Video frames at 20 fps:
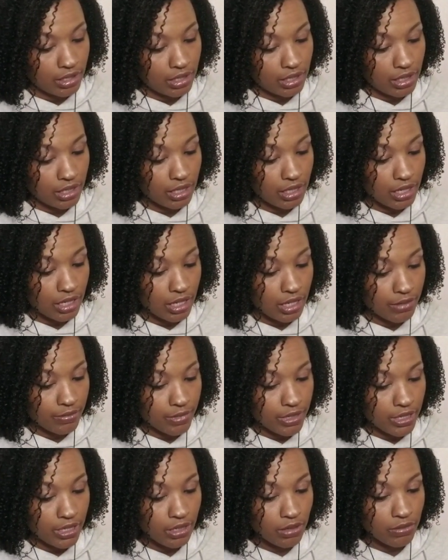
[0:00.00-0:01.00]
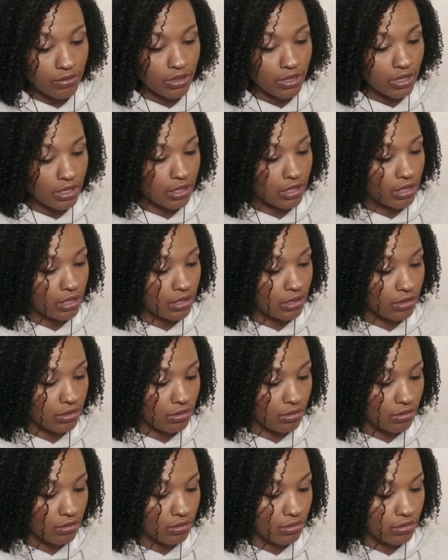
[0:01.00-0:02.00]
And this time, this one's a
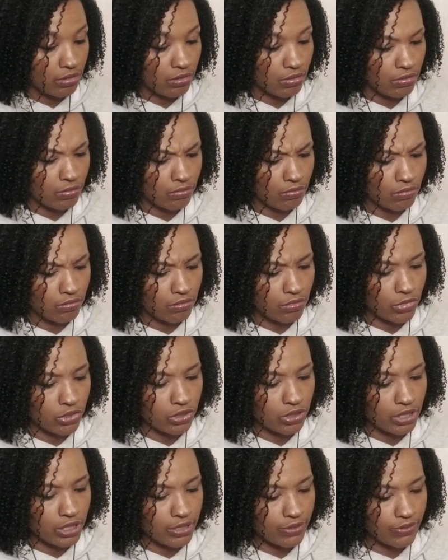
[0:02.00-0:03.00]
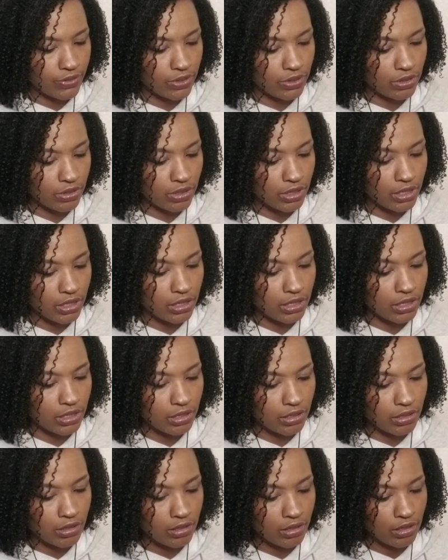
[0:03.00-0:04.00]
little more difficult than the